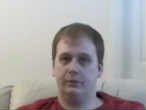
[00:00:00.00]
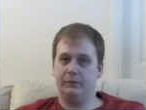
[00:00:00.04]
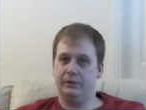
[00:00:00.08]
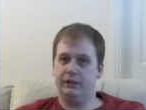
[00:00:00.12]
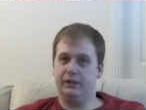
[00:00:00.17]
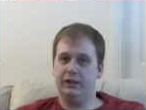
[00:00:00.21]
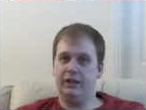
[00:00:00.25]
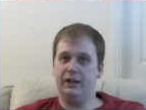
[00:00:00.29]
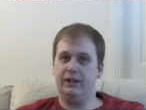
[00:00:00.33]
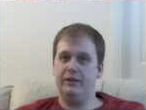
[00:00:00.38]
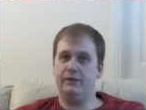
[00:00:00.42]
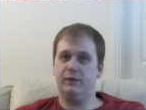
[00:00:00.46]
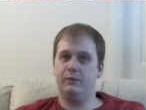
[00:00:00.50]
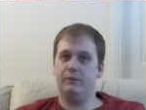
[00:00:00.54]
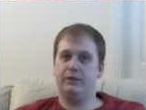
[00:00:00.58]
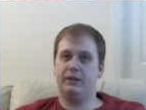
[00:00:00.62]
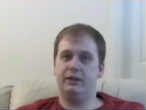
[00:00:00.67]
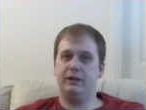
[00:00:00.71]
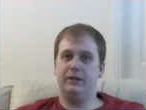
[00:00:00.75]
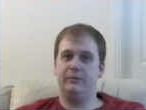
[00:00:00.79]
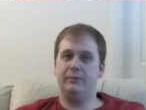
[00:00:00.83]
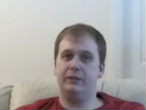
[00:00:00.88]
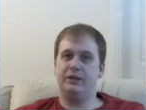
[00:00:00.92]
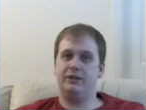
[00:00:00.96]
I'm going to leave you with
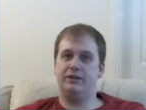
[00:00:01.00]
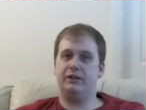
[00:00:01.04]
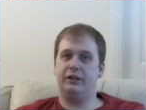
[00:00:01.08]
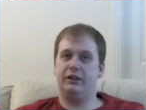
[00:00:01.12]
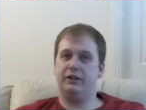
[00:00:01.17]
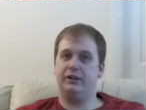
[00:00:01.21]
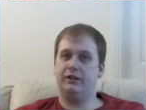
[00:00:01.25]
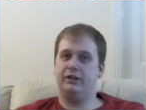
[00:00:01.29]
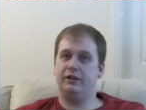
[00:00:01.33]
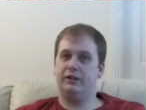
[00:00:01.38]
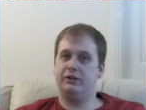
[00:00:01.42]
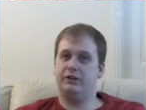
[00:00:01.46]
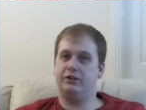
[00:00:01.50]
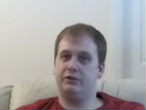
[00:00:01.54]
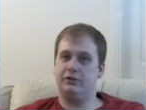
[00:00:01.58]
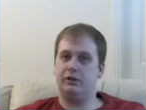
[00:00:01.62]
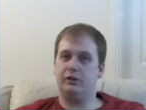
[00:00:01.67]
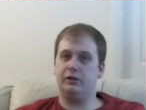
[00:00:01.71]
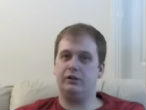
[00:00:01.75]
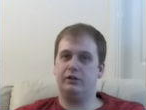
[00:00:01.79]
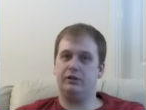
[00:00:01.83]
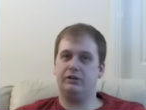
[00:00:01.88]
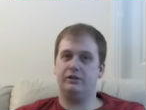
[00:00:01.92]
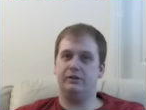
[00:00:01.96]
an image that you're going to
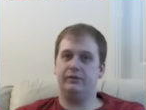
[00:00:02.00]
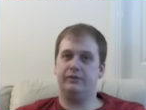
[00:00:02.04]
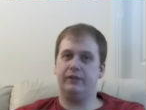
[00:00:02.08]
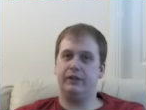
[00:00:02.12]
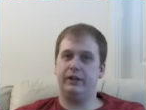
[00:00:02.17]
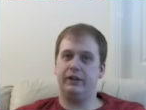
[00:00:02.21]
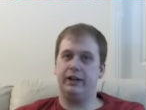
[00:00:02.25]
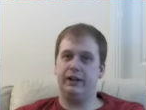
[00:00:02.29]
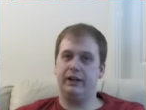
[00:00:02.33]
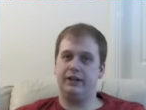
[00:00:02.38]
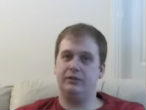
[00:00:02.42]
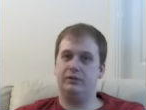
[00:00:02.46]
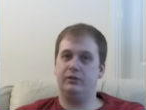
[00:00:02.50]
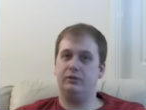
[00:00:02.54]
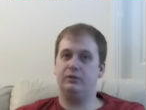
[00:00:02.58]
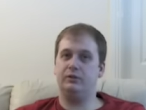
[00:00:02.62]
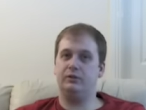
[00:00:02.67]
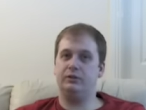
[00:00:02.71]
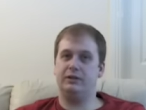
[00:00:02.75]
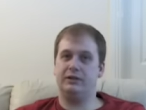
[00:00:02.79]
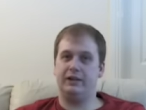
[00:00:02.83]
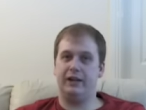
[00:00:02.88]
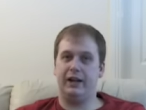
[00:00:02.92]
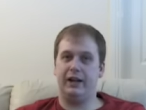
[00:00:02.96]
struggle to forget
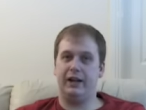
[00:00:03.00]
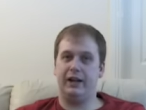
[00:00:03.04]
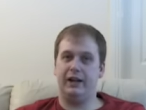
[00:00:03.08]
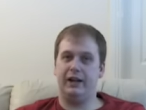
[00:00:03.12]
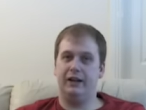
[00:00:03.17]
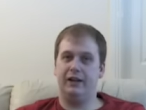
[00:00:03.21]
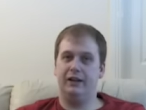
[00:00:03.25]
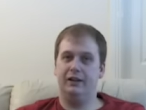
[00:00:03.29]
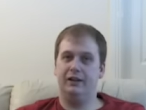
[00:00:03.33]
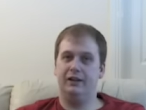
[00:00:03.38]
all day.